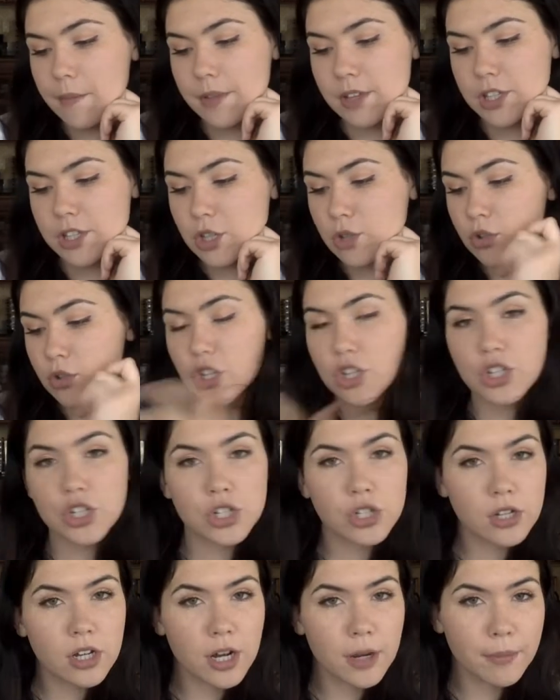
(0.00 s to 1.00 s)
So just
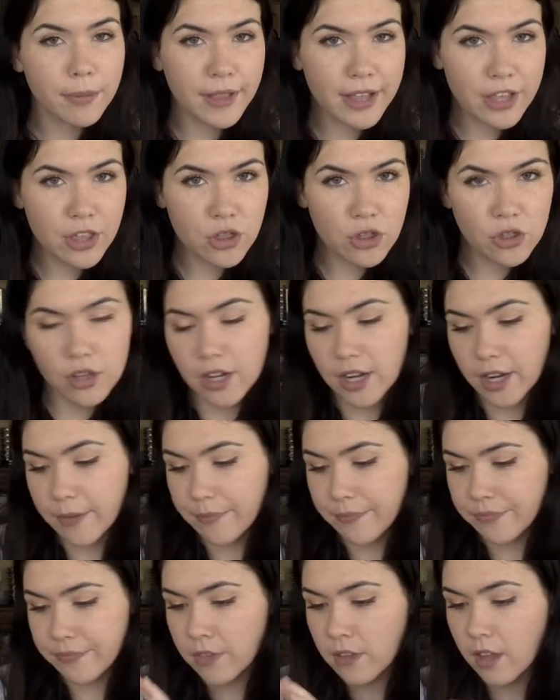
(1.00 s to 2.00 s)
sugar, plain
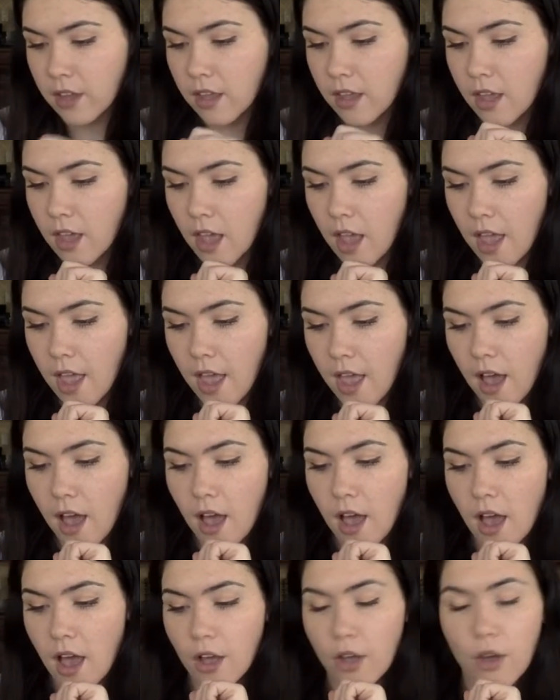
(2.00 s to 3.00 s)
sugar,
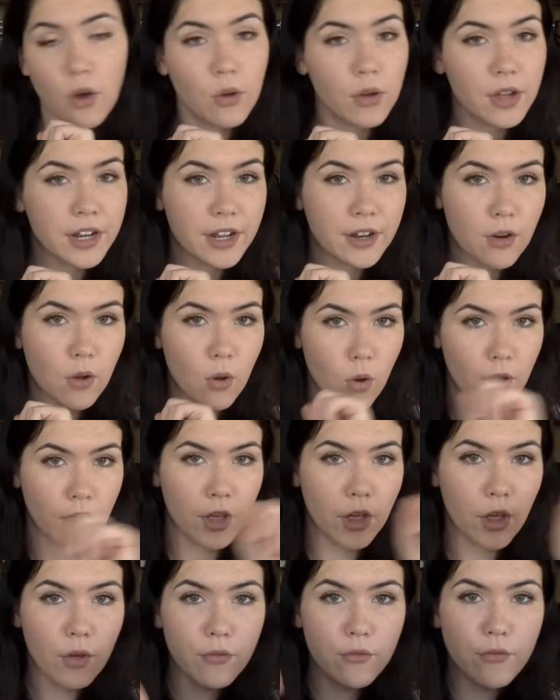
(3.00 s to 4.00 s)
coconut
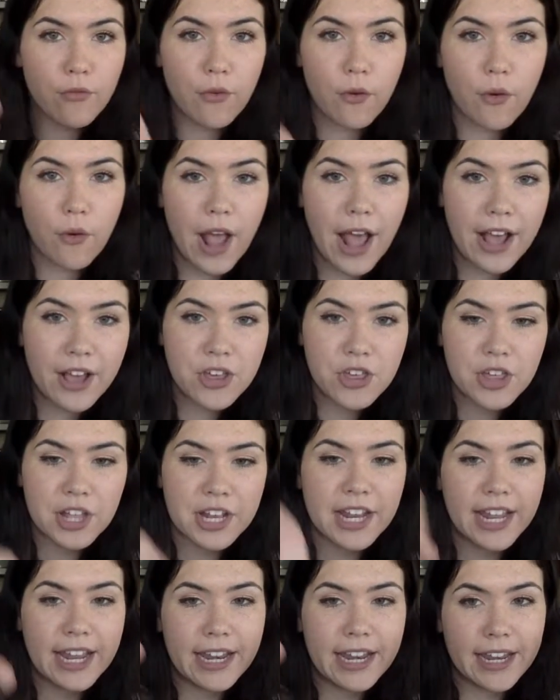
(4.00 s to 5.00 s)
oil,
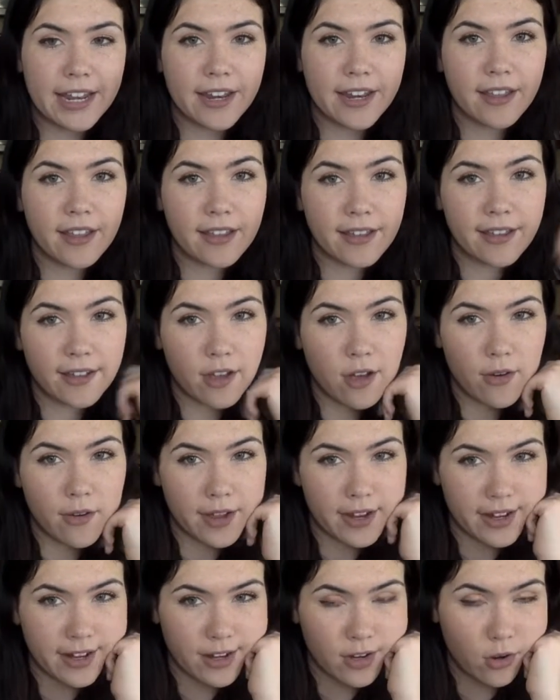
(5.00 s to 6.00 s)
fractionated
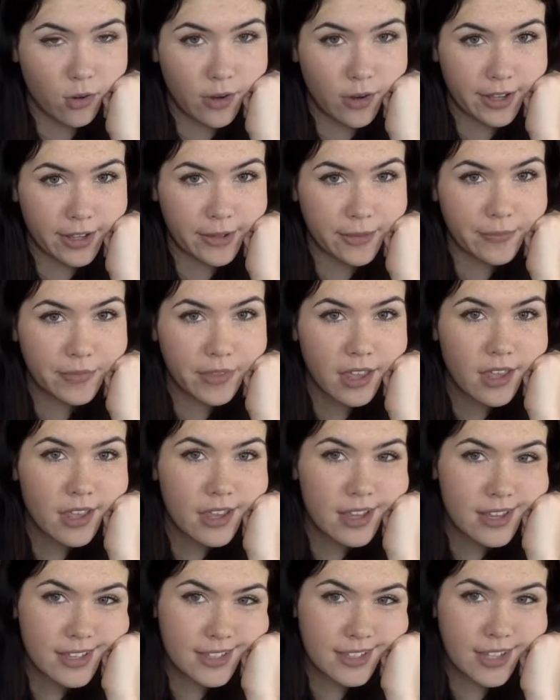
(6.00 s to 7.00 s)
coconut oil.
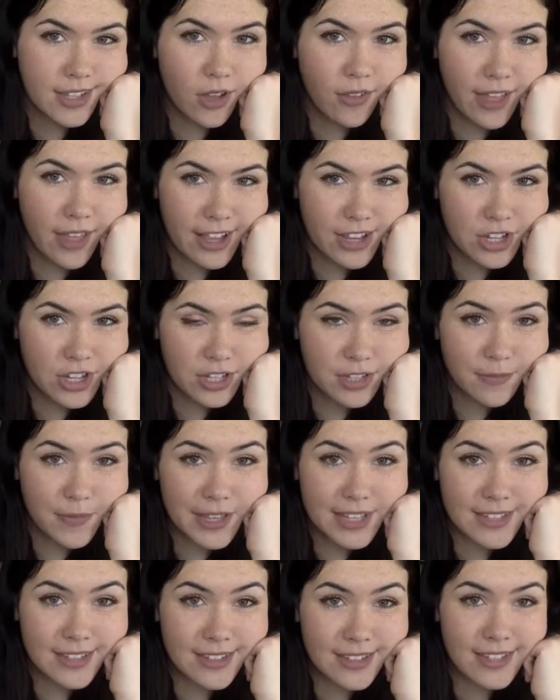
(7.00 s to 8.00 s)
So that just
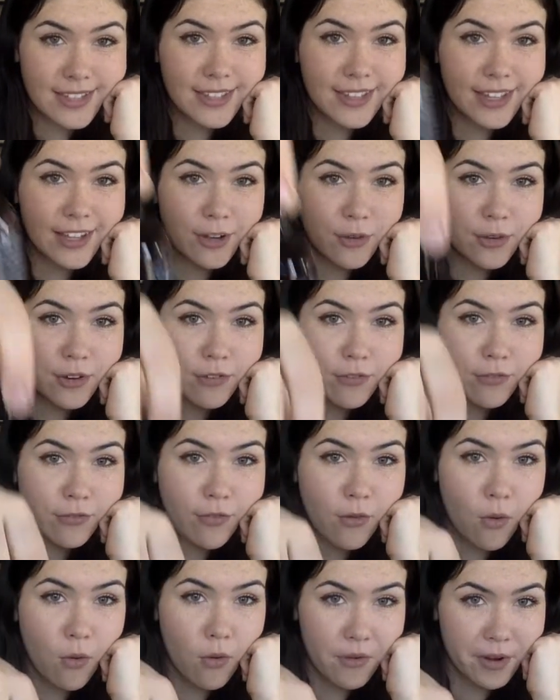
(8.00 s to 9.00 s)
means it's in liquid
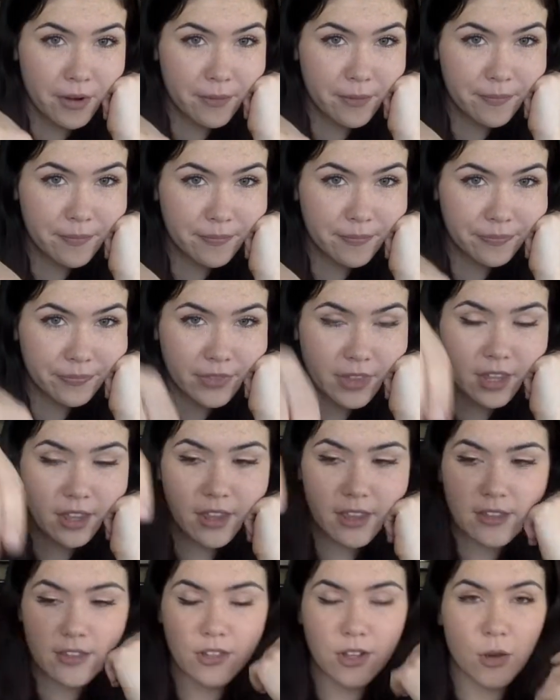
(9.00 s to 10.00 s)
form.
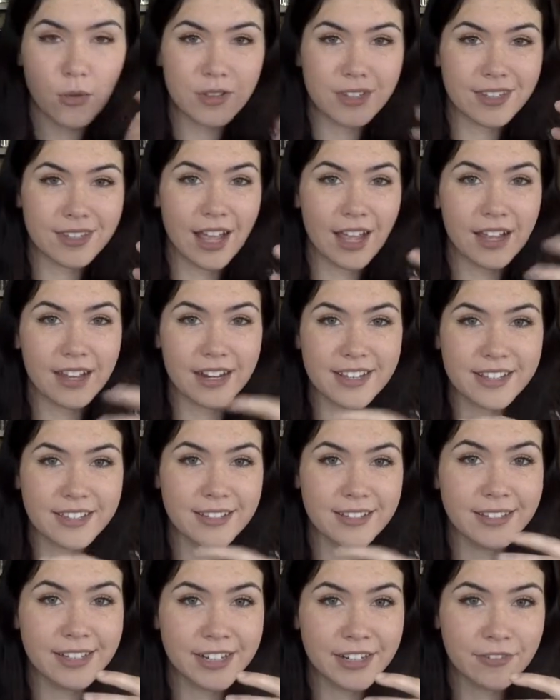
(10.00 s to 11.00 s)
So it's not going to
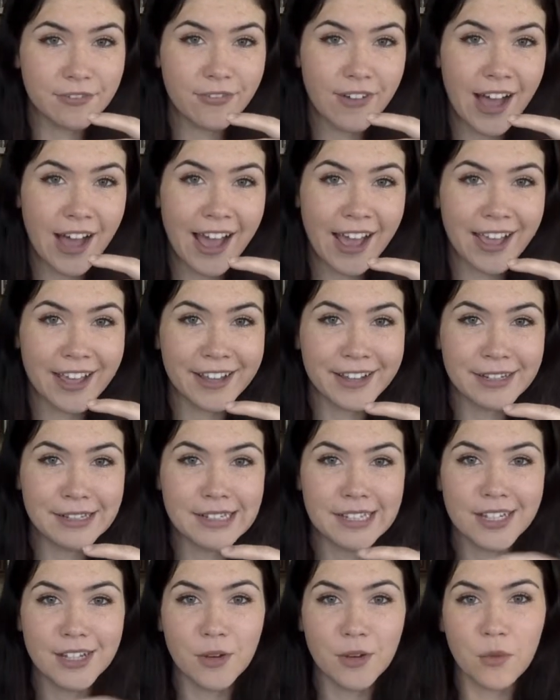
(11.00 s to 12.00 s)
solidify
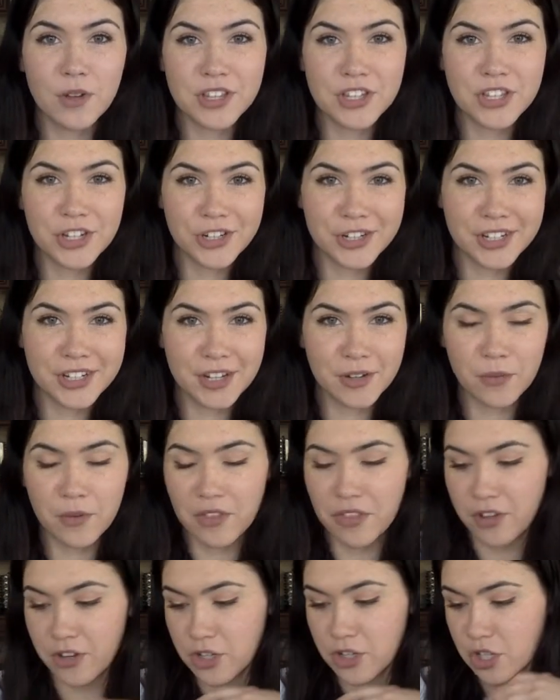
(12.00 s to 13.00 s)
once you're done
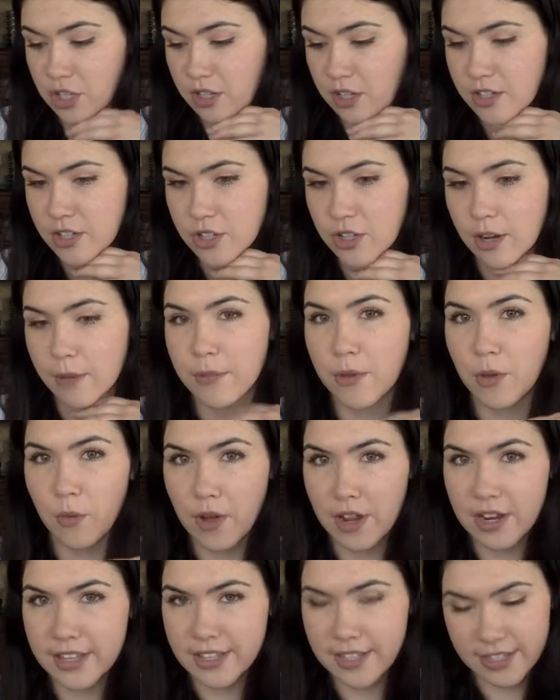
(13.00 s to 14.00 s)
with your sugar scrub. You
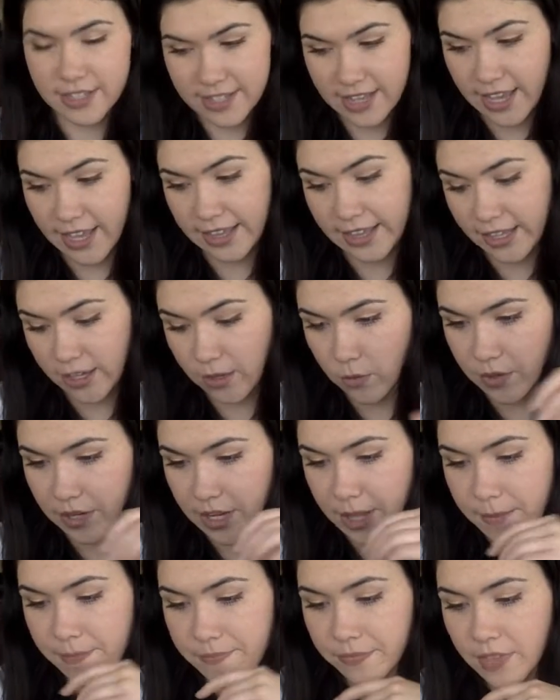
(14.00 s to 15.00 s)
want it to stay
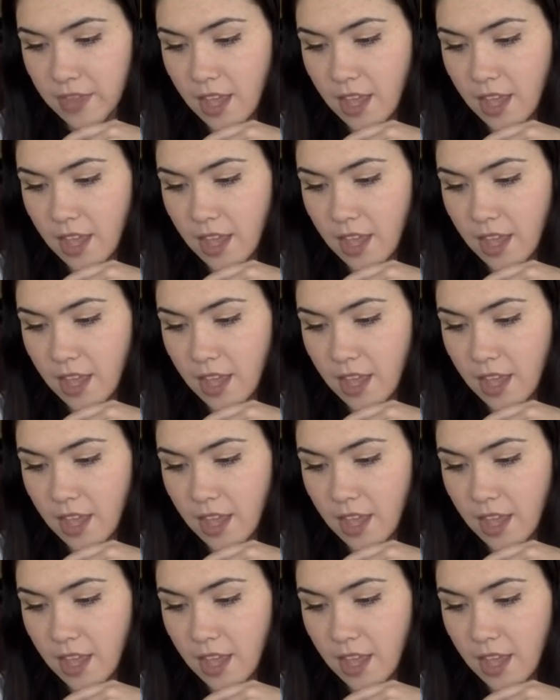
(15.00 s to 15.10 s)
liquidy.